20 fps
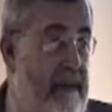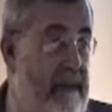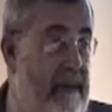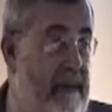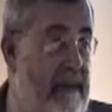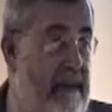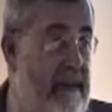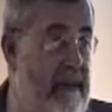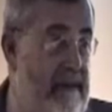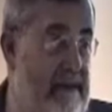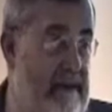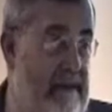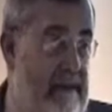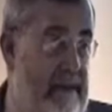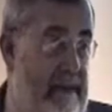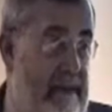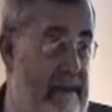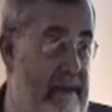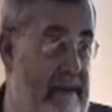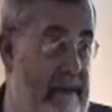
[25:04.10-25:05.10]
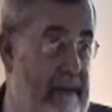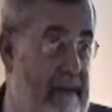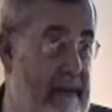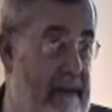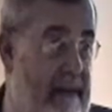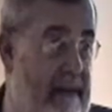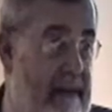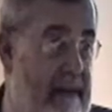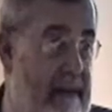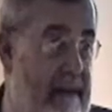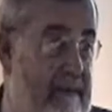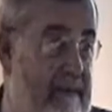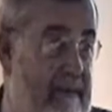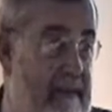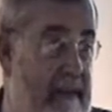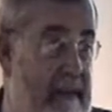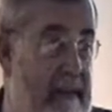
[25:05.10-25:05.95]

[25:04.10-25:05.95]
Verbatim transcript: clinically significant enough